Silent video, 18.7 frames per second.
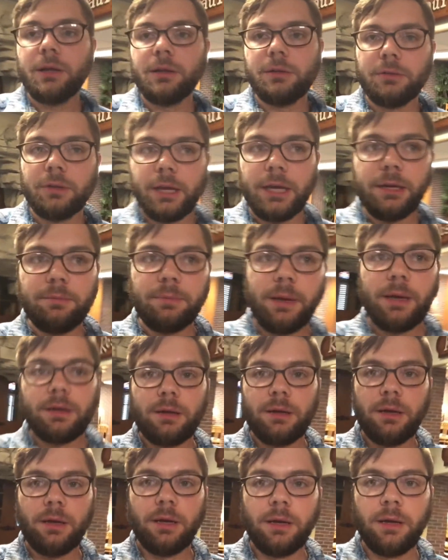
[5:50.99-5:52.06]
lay in
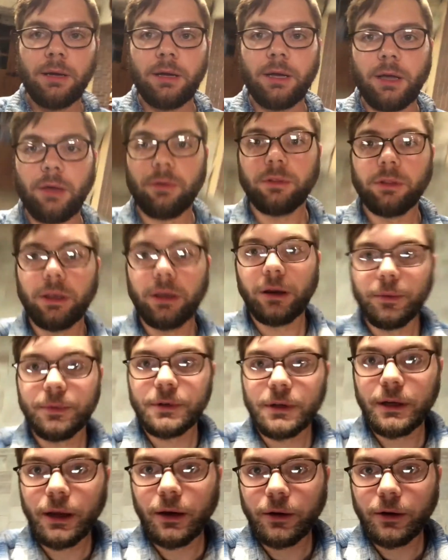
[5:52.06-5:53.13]
bed, I would lay
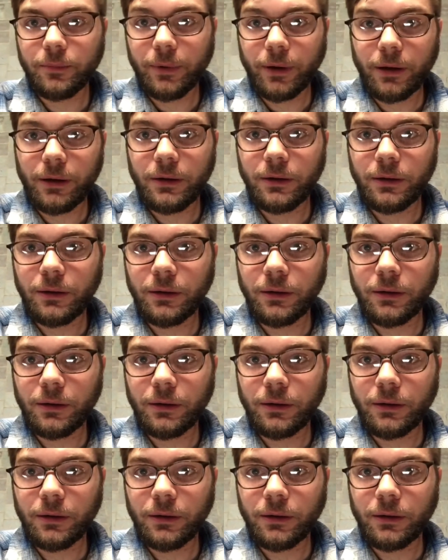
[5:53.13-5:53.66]
upside down in bed,